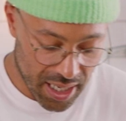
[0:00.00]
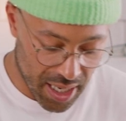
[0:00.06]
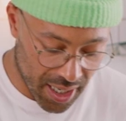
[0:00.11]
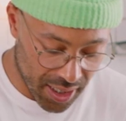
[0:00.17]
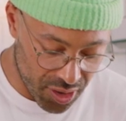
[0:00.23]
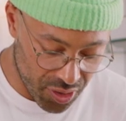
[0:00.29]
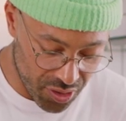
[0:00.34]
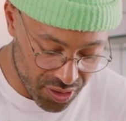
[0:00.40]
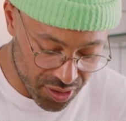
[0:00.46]
I
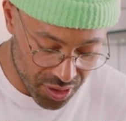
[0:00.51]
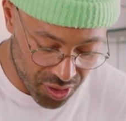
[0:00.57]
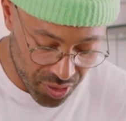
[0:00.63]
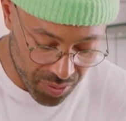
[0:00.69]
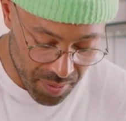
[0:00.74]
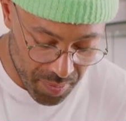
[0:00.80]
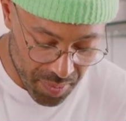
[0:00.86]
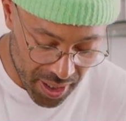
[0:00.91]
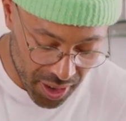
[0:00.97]
usually do
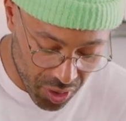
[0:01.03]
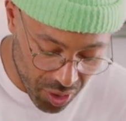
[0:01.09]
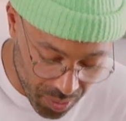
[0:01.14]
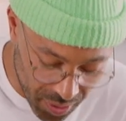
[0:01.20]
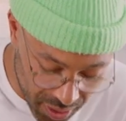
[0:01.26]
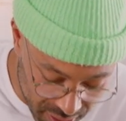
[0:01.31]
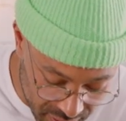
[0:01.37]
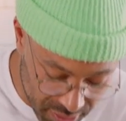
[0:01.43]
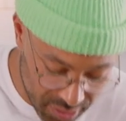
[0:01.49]
it by
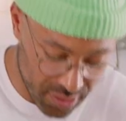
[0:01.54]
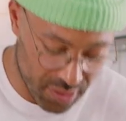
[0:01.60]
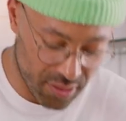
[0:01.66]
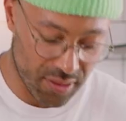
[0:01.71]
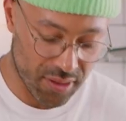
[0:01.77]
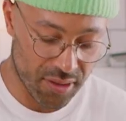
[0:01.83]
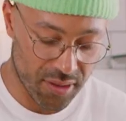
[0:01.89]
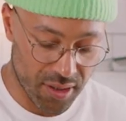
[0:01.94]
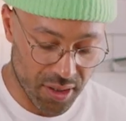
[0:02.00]

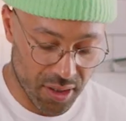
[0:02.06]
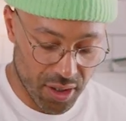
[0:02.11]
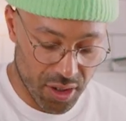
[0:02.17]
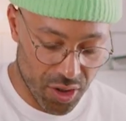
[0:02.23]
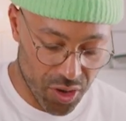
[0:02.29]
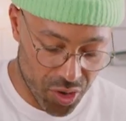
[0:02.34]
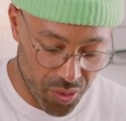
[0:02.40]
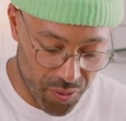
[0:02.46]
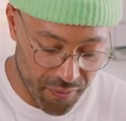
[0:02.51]

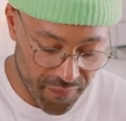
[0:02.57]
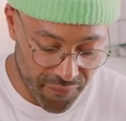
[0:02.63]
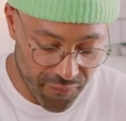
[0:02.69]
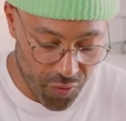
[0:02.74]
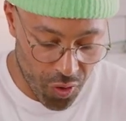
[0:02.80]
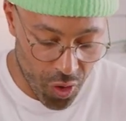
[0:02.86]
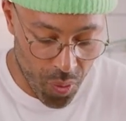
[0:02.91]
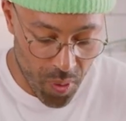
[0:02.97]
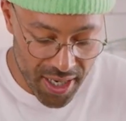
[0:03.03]
doing
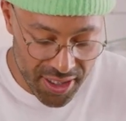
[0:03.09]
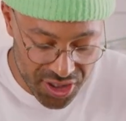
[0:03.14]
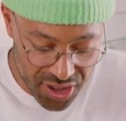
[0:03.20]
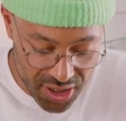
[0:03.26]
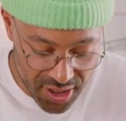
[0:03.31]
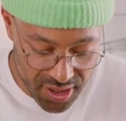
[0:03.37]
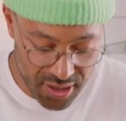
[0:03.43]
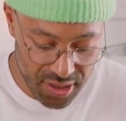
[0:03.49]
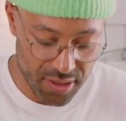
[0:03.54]
4
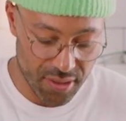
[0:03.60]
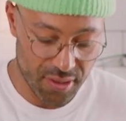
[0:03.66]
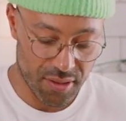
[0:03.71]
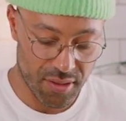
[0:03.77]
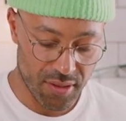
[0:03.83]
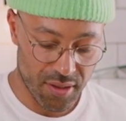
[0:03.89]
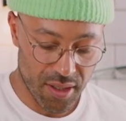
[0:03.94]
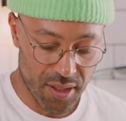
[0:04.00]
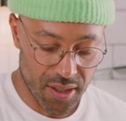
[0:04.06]
wedges,
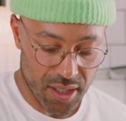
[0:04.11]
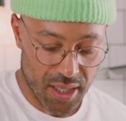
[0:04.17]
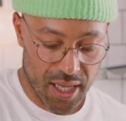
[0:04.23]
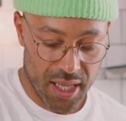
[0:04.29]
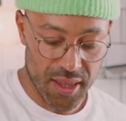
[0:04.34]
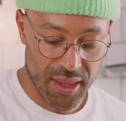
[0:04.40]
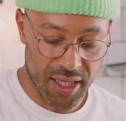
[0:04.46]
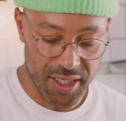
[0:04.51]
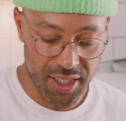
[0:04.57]

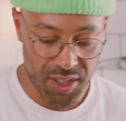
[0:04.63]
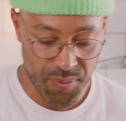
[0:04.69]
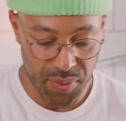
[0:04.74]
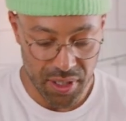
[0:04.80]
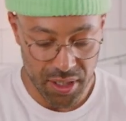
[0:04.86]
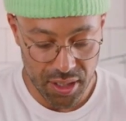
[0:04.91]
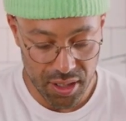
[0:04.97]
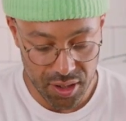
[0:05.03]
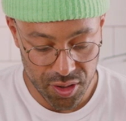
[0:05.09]
and then
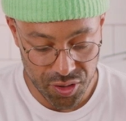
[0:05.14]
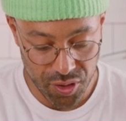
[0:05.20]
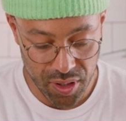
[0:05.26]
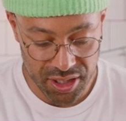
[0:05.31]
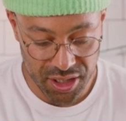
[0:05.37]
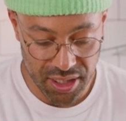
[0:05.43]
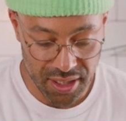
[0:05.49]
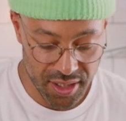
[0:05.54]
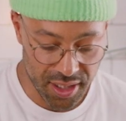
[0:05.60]
spin it. So
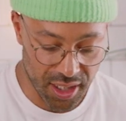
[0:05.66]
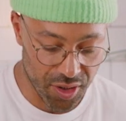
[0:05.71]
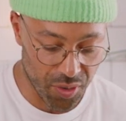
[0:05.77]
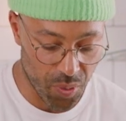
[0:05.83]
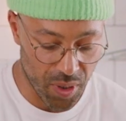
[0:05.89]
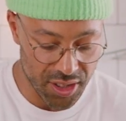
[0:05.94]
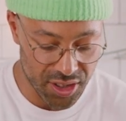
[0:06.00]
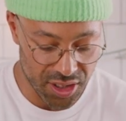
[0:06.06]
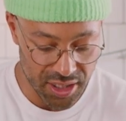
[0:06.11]
as you can see, the
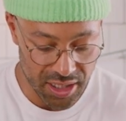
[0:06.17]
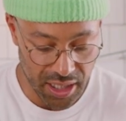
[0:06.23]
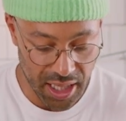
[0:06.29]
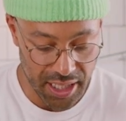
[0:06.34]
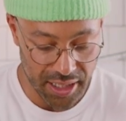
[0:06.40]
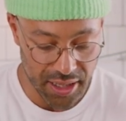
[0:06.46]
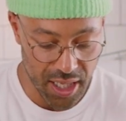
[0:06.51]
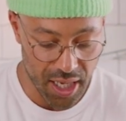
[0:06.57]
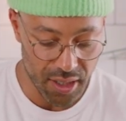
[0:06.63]
wedges are
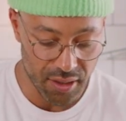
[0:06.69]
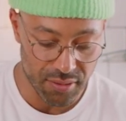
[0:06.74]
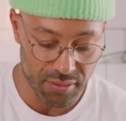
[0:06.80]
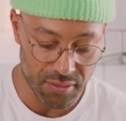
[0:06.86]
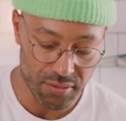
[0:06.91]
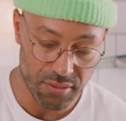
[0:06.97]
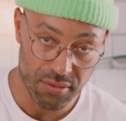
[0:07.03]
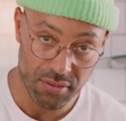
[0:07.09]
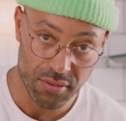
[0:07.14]
like that.
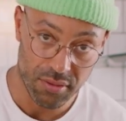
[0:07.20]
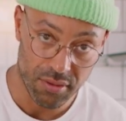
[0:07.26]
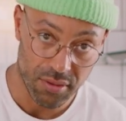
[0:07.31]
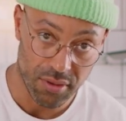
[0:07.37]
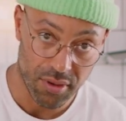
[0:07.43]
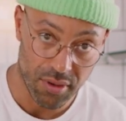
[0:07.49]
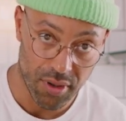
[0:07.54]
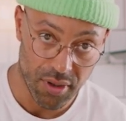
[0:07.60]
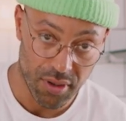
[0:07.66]

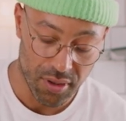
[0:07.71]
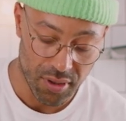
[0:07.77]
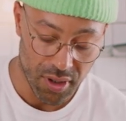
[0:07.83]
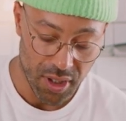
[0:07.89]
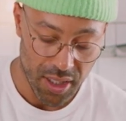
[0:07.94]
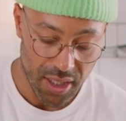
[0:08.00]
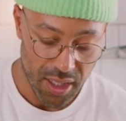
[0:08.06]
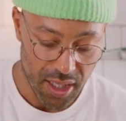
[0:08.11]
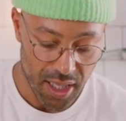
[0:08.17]

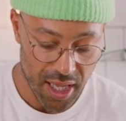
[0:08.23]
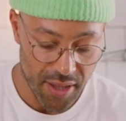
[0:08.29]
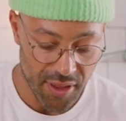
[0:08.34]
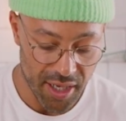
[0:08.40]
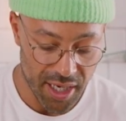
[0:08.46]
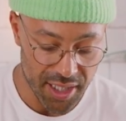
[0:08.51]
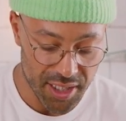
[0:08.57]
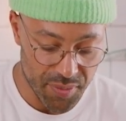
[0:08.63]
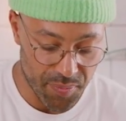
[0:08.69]
And
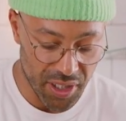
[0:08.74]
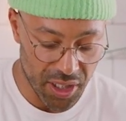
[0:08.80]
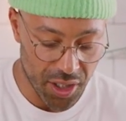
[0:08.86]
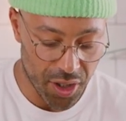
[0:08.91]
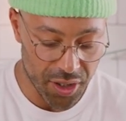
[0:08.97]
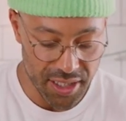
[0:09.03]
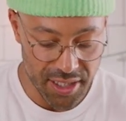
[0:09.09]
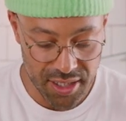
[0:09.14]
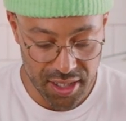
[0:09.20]
then I spin it
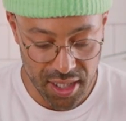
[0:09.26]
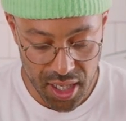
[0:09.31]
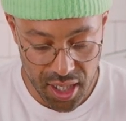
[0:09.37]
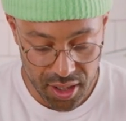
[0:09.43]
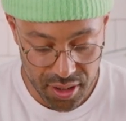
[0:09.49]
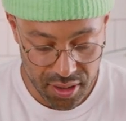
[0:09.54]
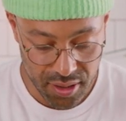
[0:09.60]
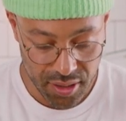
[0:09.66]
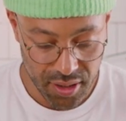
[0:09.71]
on its
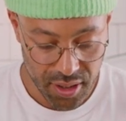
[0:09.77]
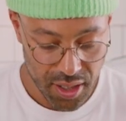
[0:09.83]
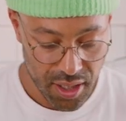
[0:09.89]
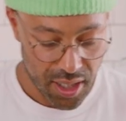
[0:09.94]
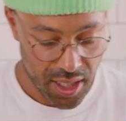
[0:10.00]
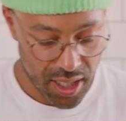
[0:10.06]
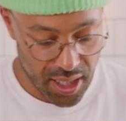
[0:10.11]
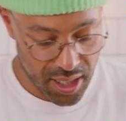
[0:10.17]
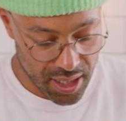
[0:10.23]
side,
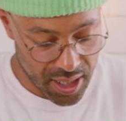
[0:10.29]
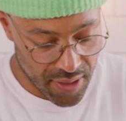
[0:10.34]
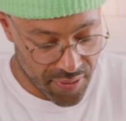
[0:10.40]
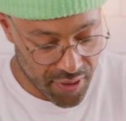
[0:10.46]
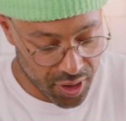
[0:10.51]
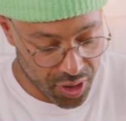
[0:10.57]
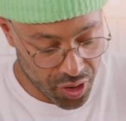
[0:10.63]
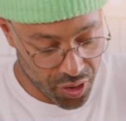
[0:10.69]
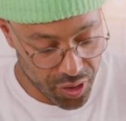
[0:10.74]
and
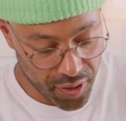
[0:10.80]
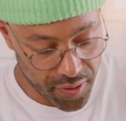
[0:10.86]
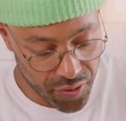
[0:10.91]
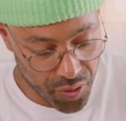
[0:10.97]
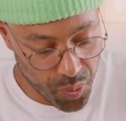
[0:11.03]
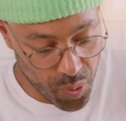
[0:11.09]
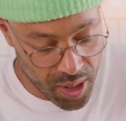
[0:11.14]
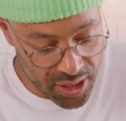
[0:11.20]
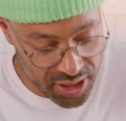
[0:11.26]
then cut the
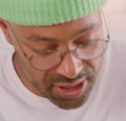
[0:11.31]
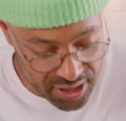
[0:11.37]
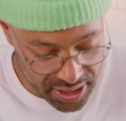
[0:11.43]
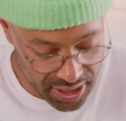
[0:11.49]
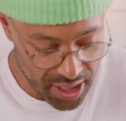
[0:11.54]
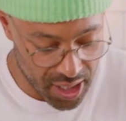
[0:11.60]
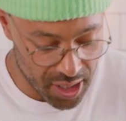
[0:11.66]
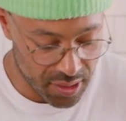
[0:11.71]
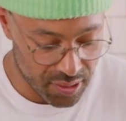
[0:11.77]
wedges
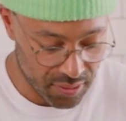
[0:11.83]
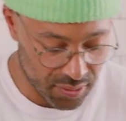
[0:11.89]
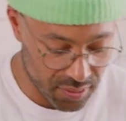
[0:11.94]
again.